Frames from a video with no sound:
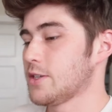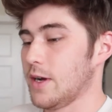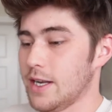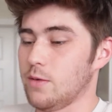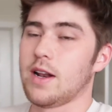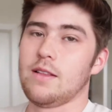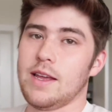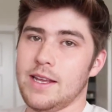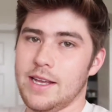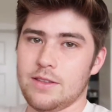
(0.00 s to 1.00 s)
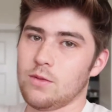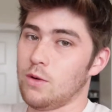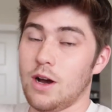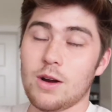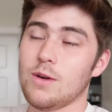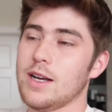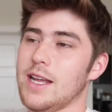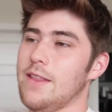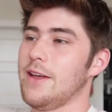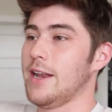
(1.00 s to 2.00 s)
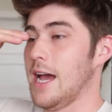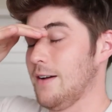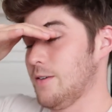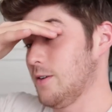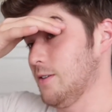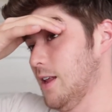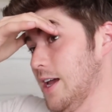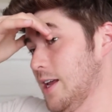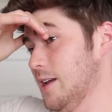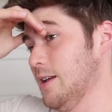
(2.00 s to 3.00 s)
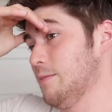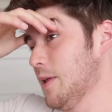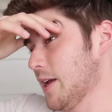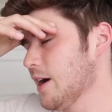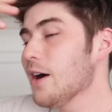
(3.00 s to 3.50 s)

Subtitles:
So I didn't want to like get the wrong one and then have her like be like,